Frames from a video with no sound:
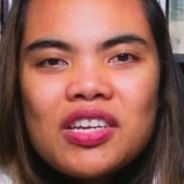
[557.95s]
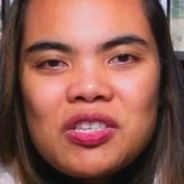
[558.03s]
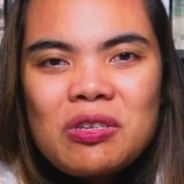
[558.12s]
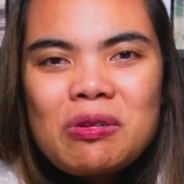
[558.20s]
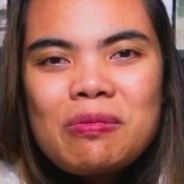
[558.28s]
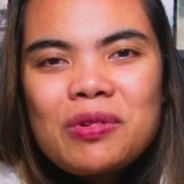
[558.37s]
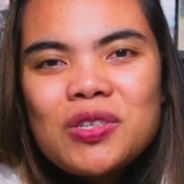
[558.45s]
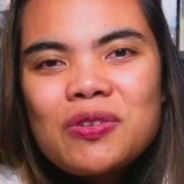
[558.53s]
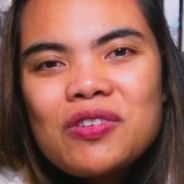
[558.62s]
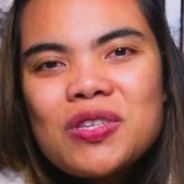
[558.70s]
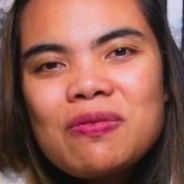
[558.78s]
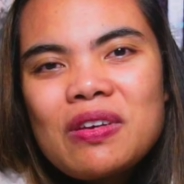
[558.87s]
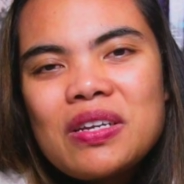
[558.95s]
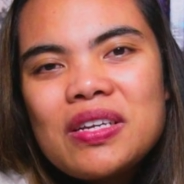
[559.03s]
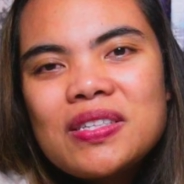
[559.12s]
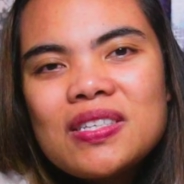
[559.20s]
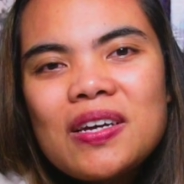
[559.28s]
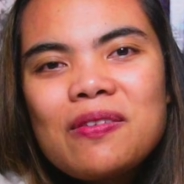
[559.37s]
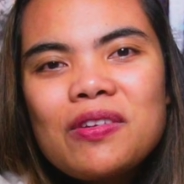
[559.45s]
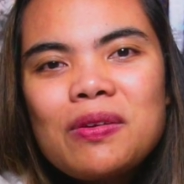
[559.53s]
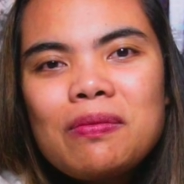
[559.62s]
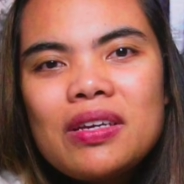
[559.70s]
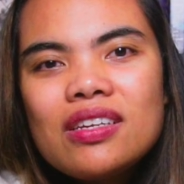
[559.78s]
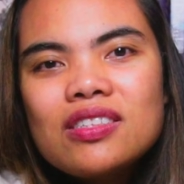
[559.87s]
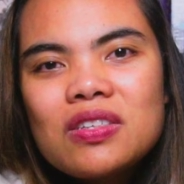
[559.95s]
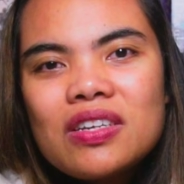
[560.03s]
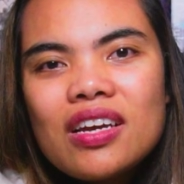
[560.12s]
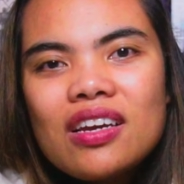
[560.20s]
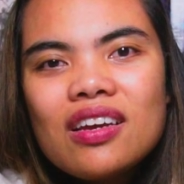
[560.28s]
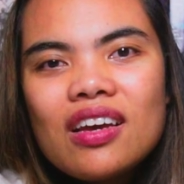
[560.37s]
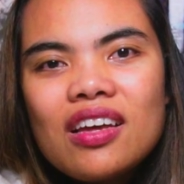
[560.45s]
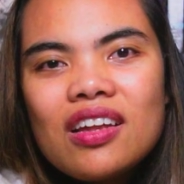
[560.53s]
Thanks so much for spending time with me today,